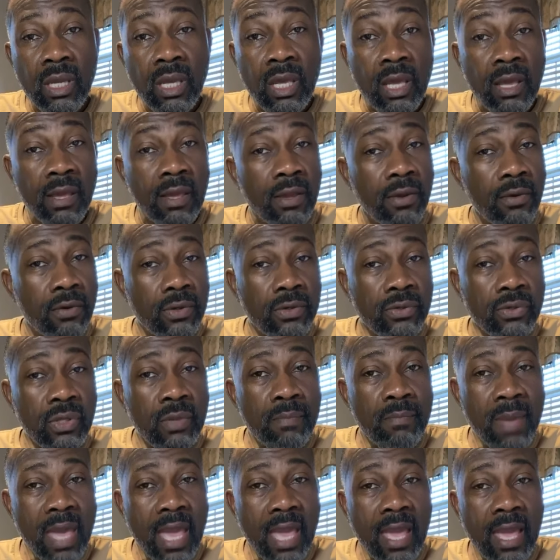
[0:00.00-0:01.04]
Here is a
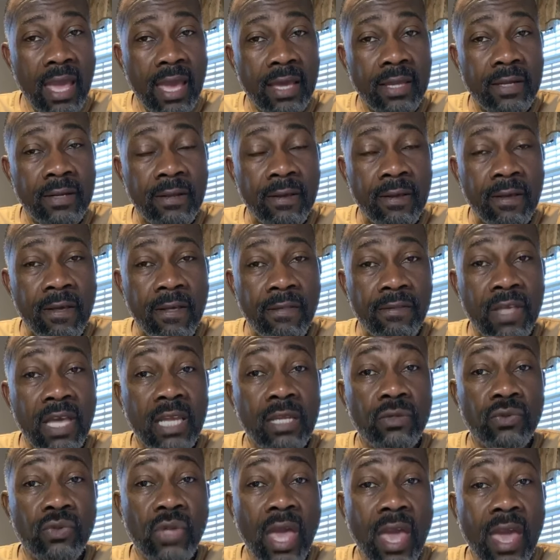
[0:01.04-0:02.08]
man that
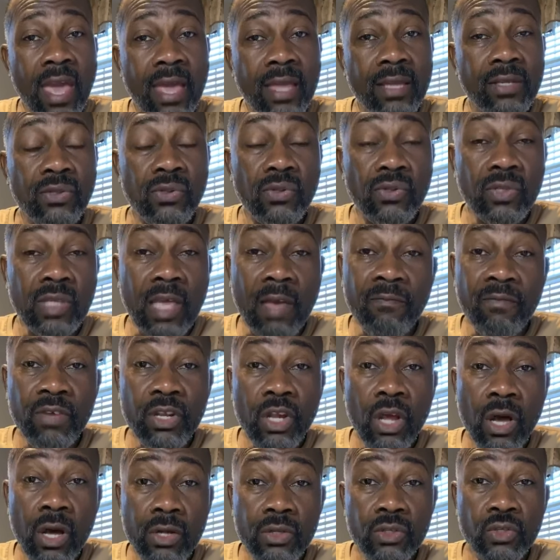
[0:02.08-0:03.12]
has had
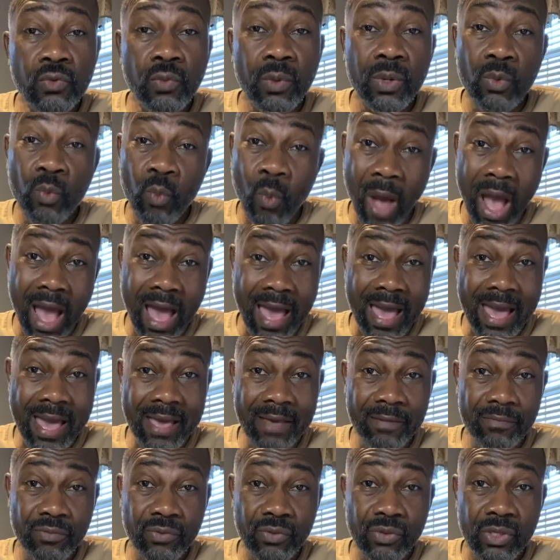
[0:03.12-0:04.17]
700
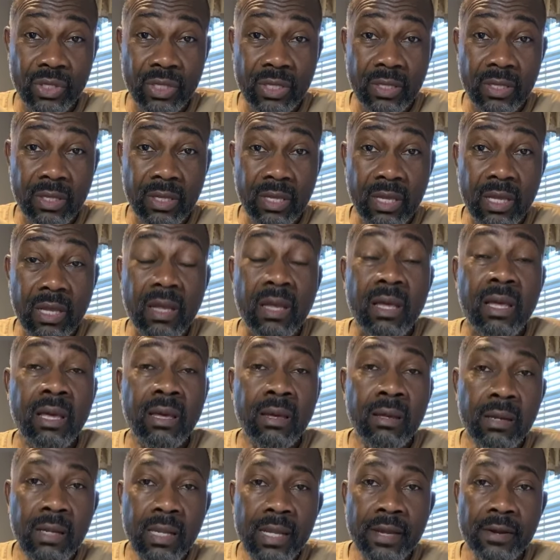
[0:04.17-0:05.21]
wives.
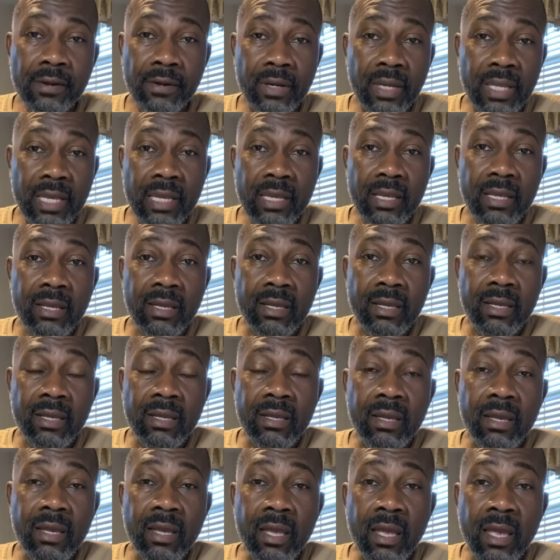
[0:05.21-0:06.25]
Clearly,
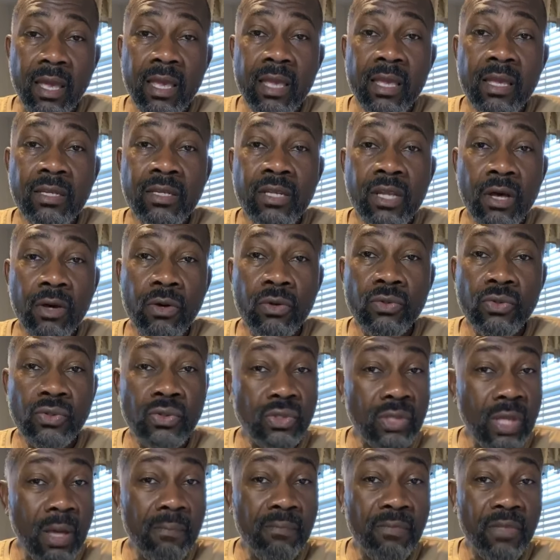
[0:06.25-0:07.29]
he knows
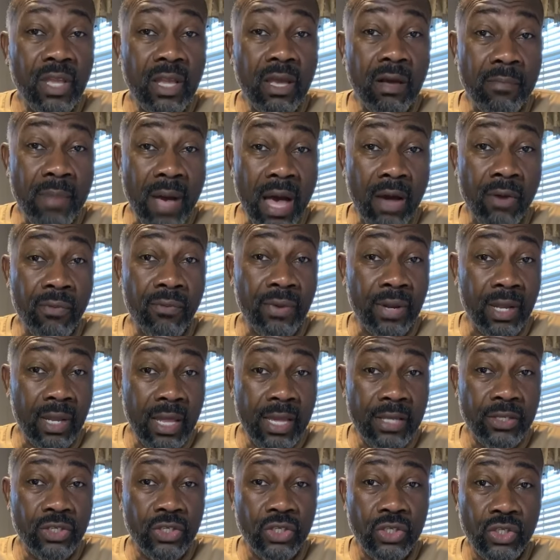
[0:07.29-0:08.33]
something about
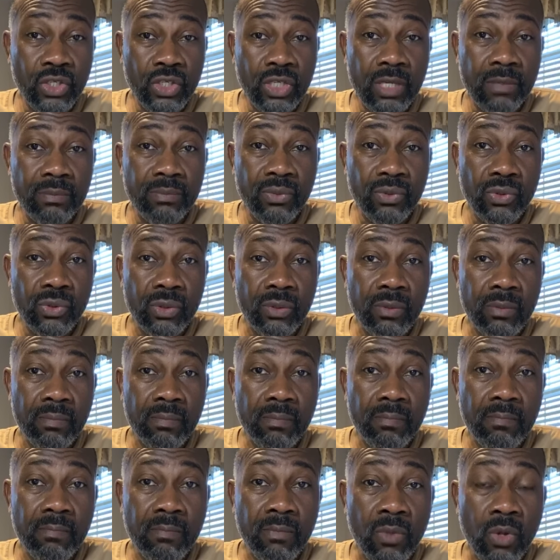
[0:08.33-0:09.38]
relationships,
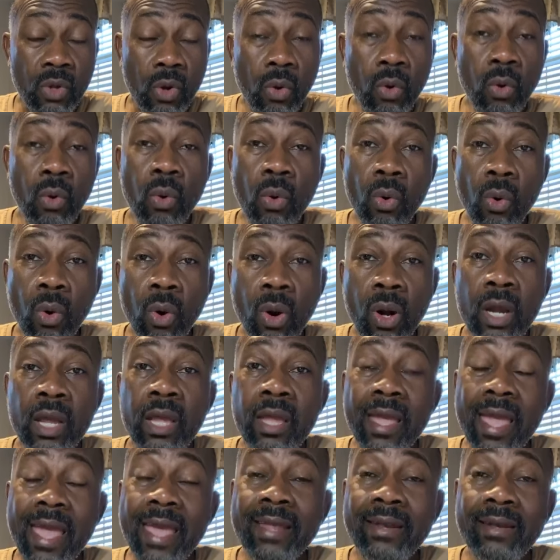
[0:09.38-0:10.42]
or
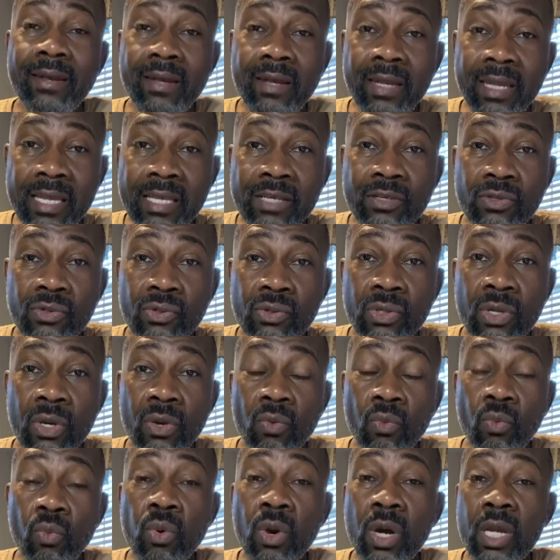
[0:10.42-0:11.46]
at least
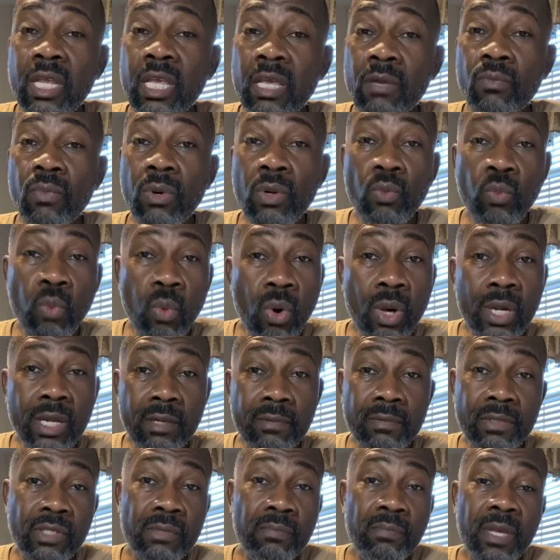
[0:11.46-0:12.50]
what he would want
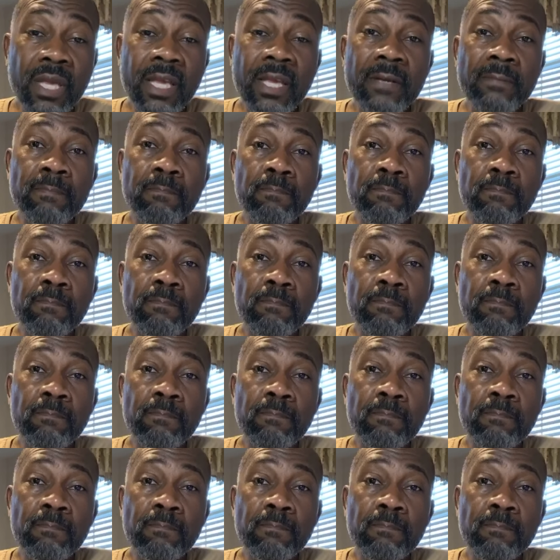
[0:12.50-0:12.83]
it to be.